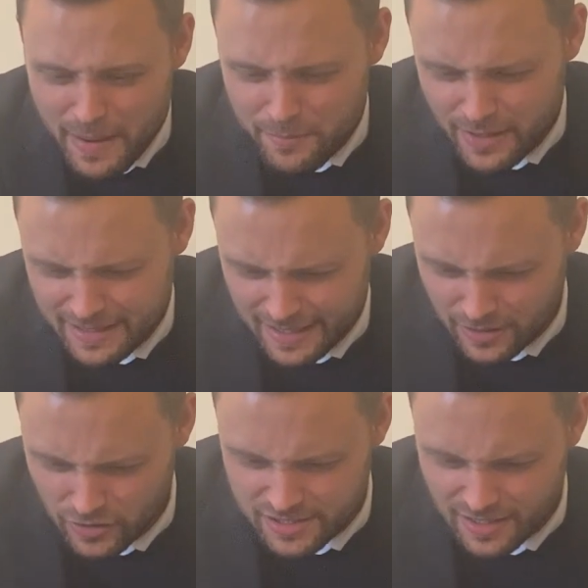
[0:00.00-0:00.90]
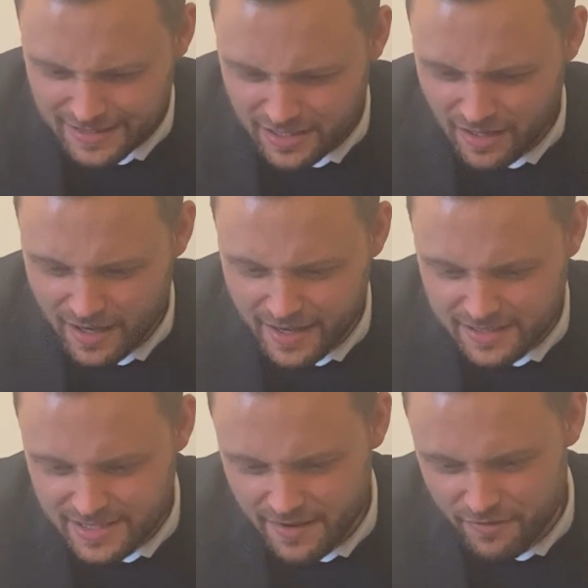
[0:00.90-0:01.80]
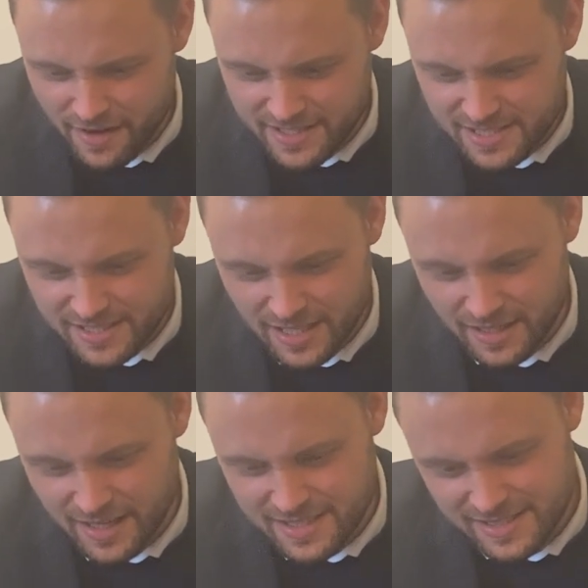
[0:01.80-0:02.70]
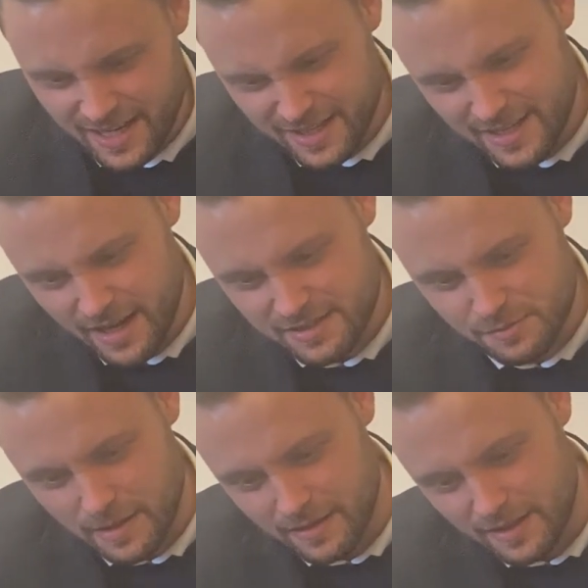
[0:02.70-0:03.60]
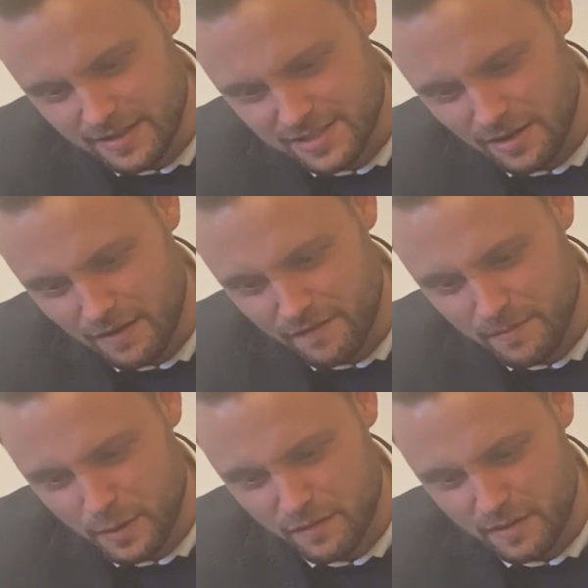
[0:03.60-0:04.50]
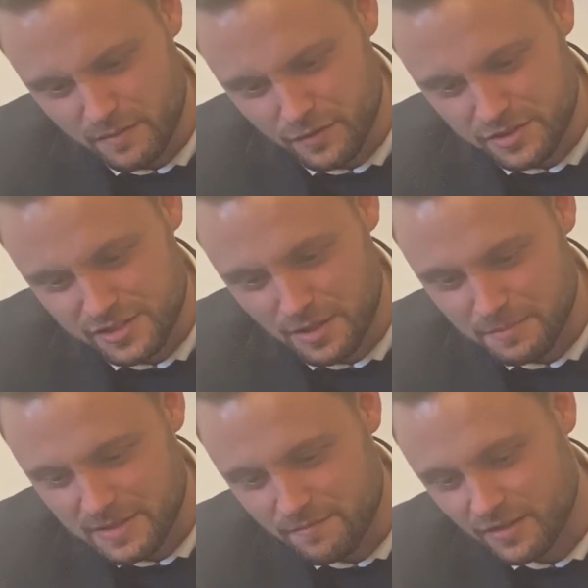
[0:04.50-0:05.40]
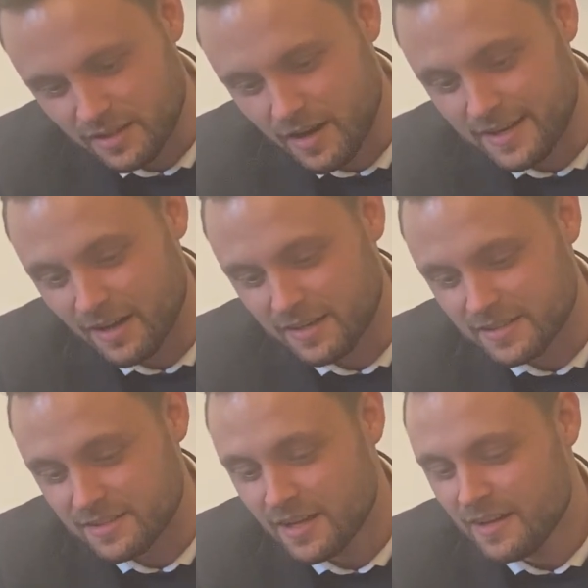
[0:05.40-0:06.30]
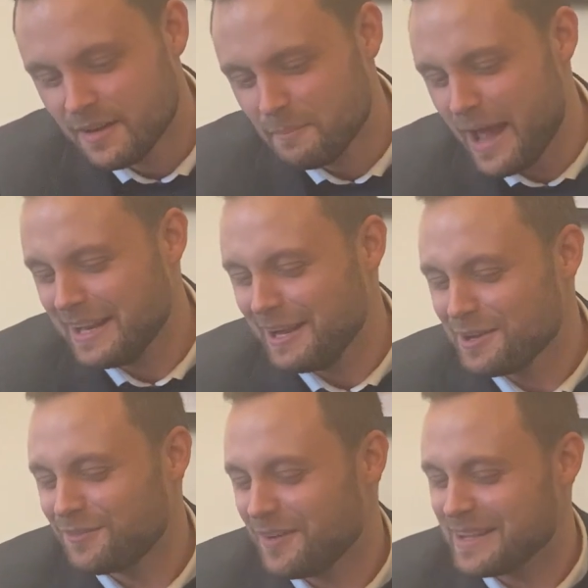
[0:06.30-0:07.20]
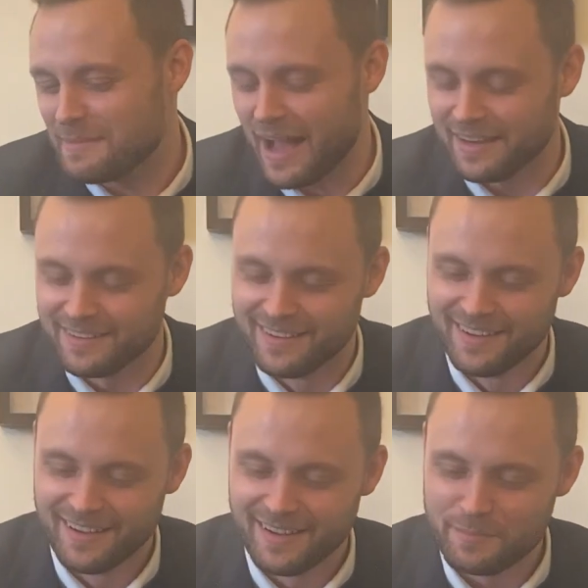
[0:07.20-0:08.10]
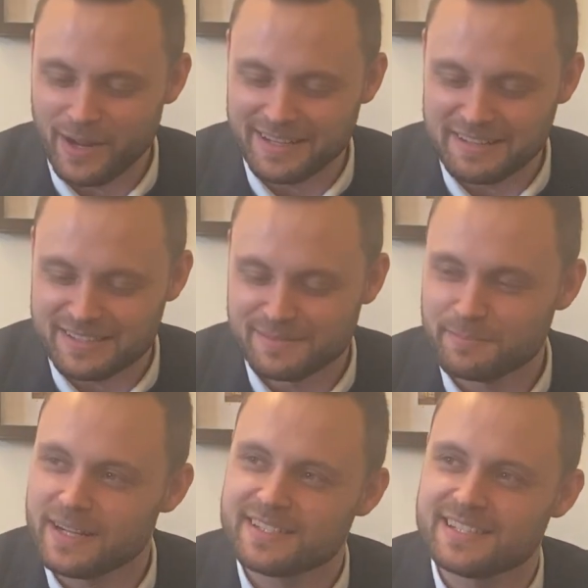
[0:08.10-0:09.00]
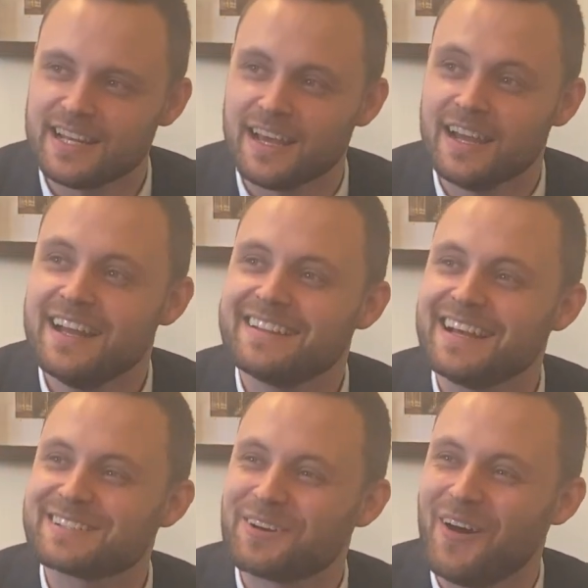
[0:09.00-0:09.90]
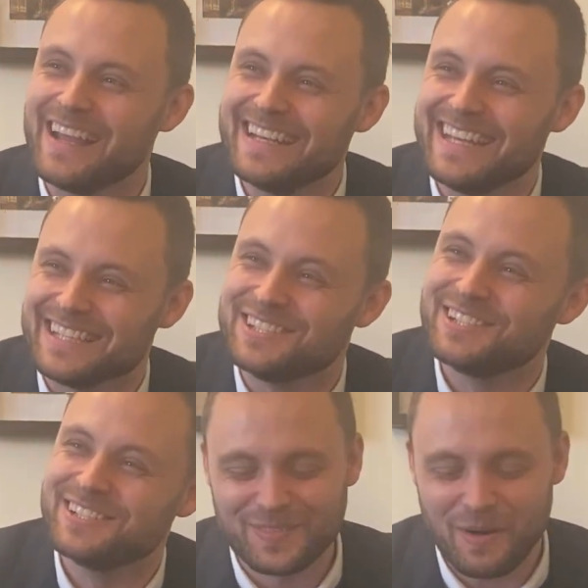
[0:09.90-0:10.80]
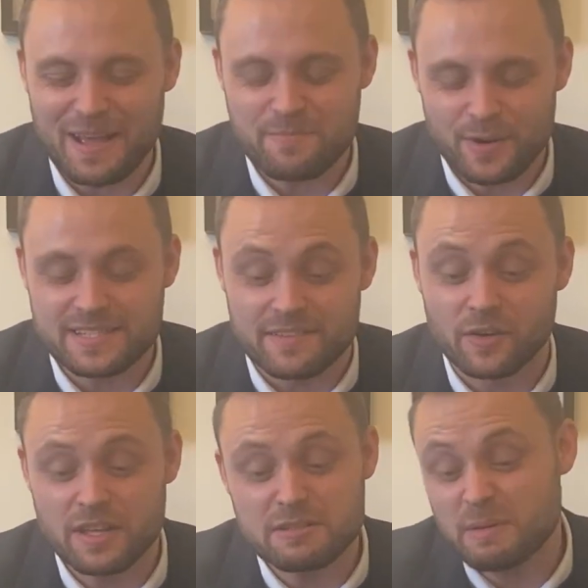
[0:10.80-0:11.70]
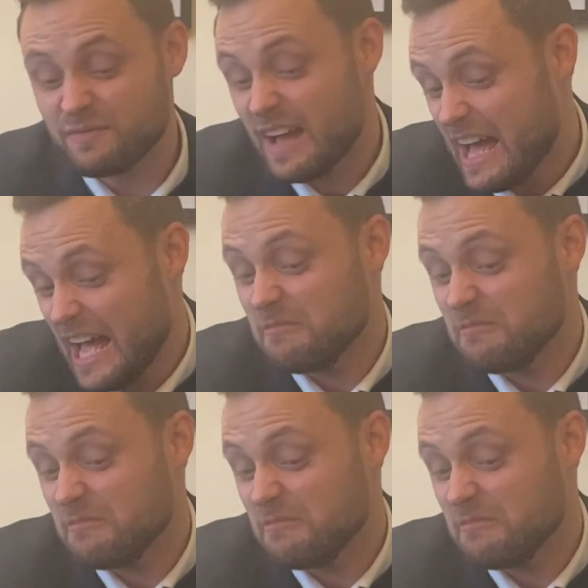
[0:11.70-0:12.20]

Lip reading: Bradley looks like the guy Jennifer Aniston is engaged with at the start of the movie before she jumps in for the kind-hearted, penniless funny man, brackets, Ben Stiller. That's quite niche, quite impressive. Although to be fair,